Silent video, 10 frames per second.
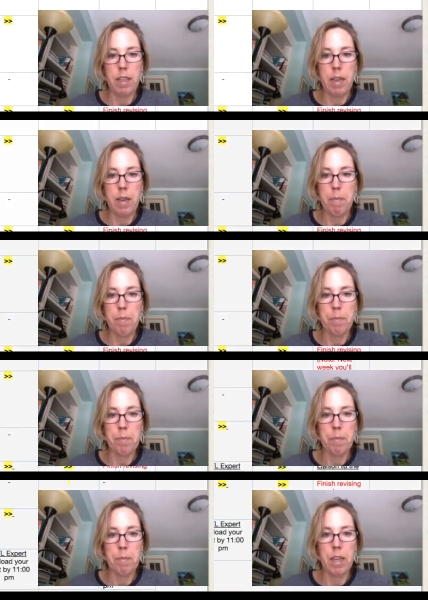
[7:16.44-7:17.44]

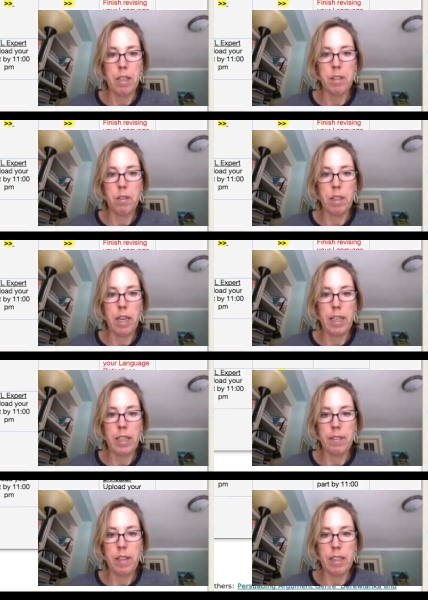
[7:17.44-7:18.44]
I'll go light
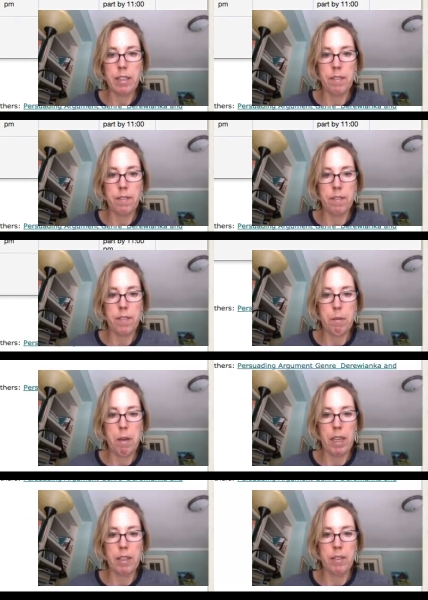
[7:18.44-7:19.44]
and give lots of
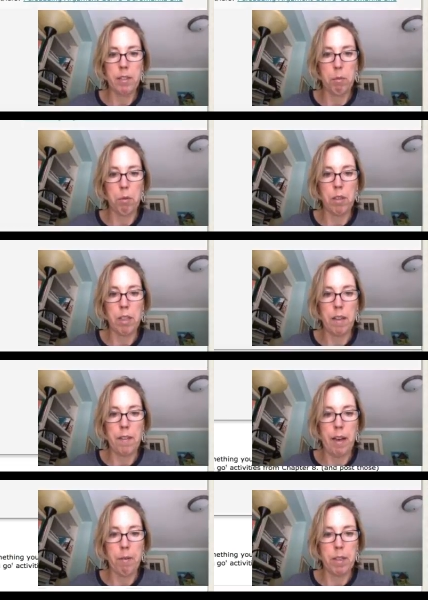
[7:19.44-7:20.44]
feedback and support on
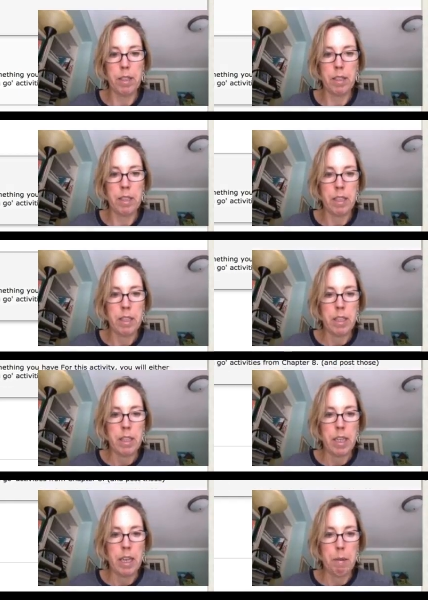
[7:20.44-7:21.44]
that one.
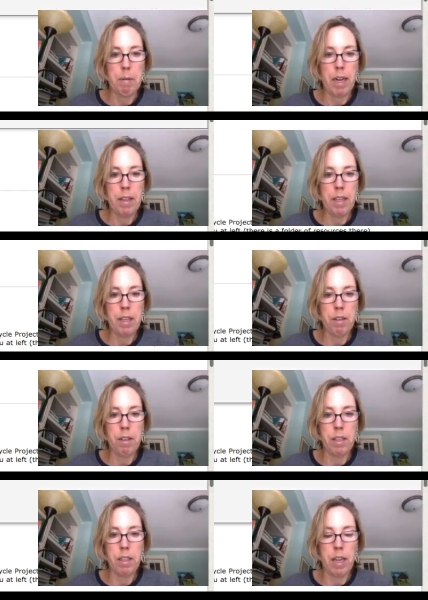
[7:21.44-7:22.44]
But I think
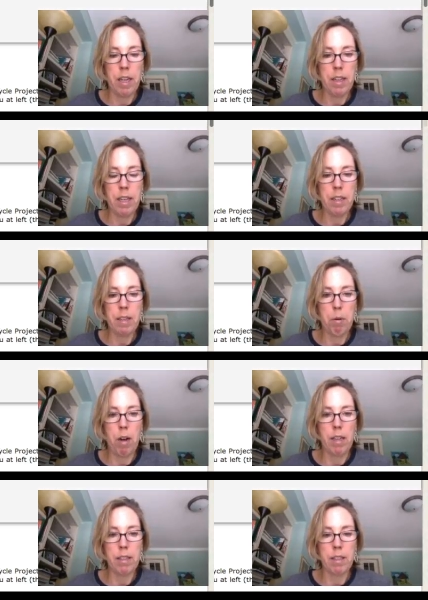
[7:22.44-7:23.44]
I think the
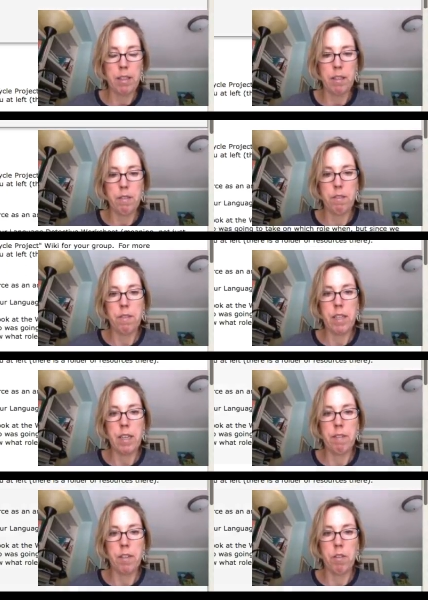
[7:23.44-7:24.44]
process of
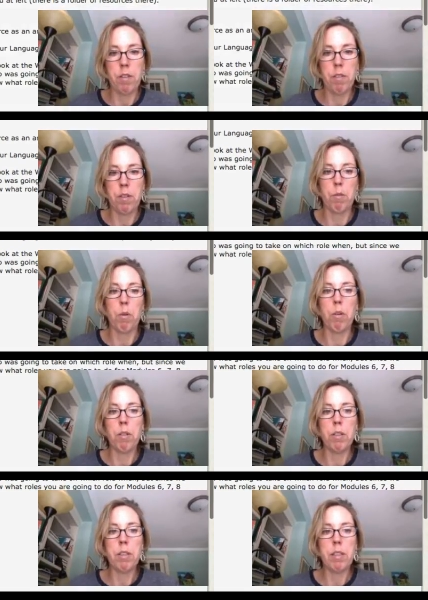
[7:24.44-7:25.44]
kind of going through the
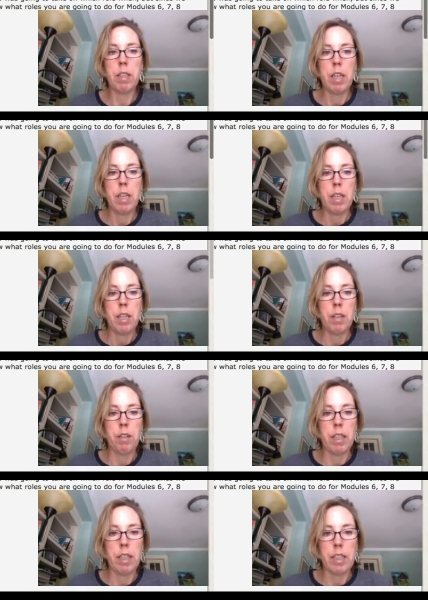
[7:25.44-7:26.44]
roles,
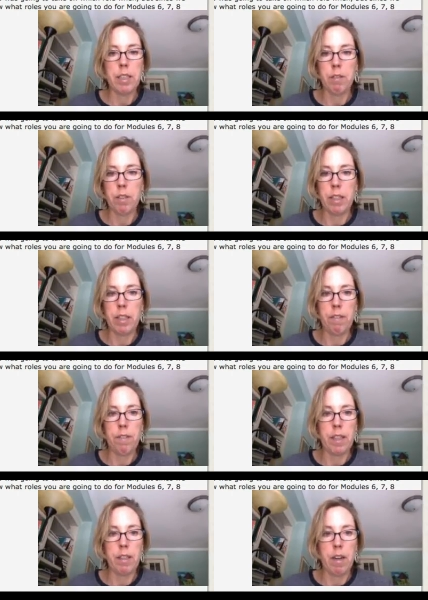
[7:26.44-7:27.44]
you're gonna get to really
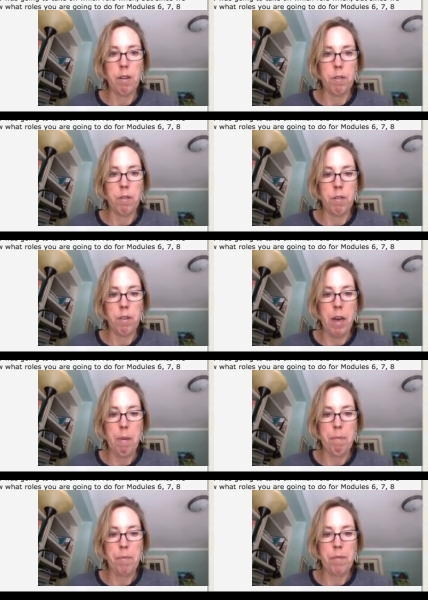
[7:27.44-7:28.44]
figure out,
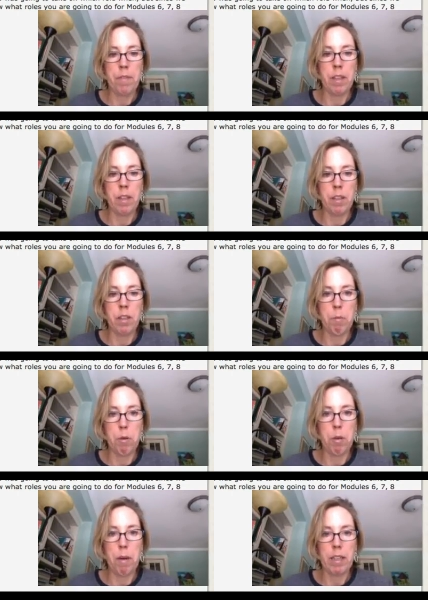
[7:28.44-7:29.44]
learn
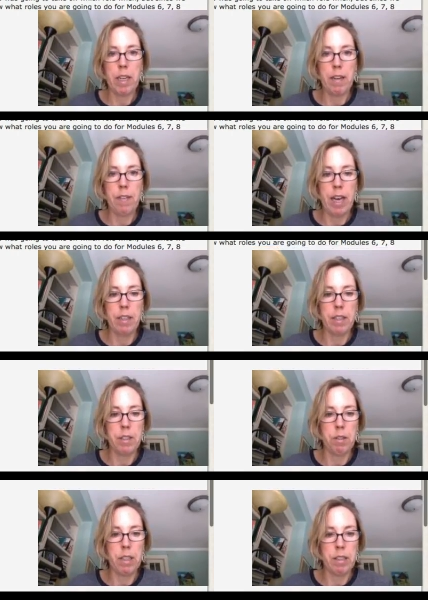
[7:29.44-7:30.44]
more about kind of how to
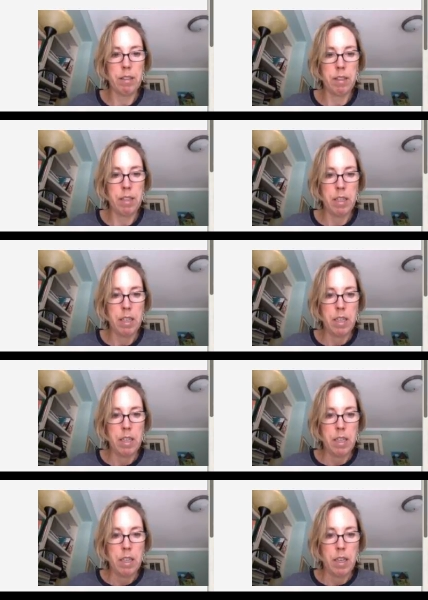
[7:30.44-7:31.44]
do this.
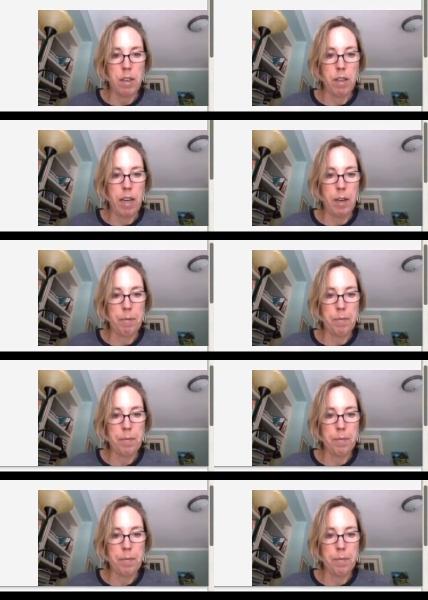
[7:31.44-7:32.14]
Okay.